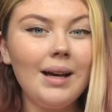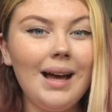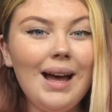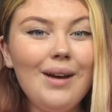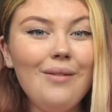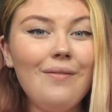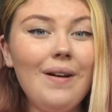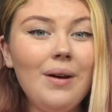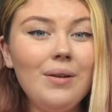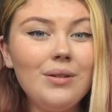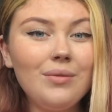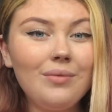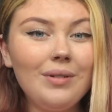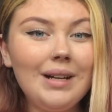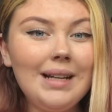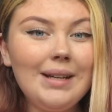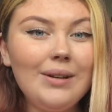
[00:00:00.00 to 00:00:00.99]
I found a
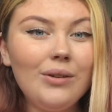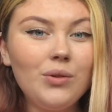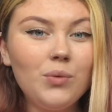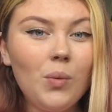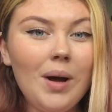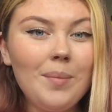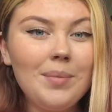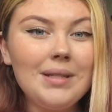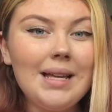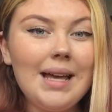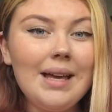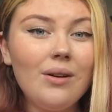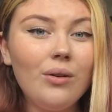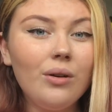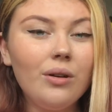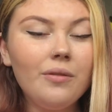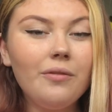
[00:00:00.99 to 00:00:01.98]
really good website
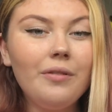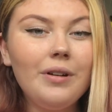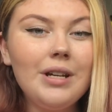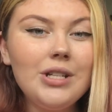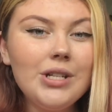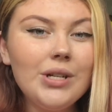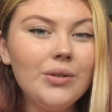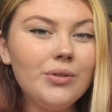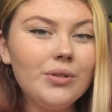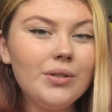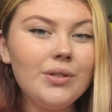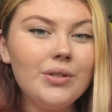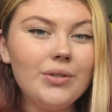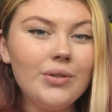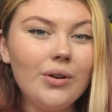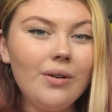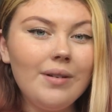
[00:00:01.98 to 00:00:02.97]
called
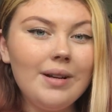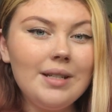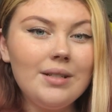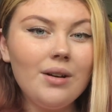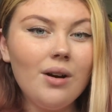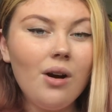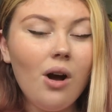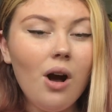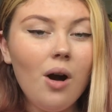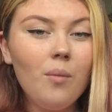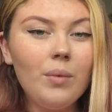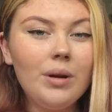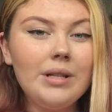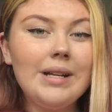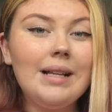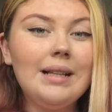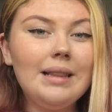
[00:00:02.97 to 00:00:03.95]
freechildrenstories.com,
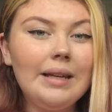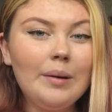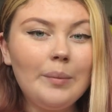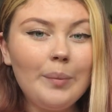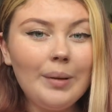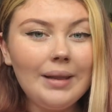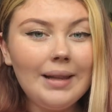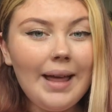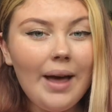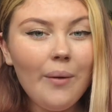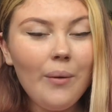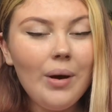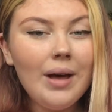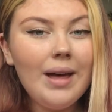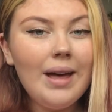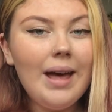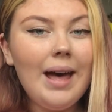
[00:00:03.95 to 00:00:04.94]
which I'll link below,
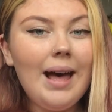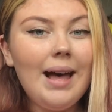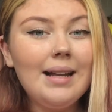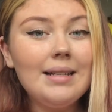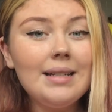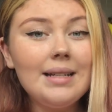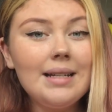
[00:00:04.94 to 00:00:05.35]
and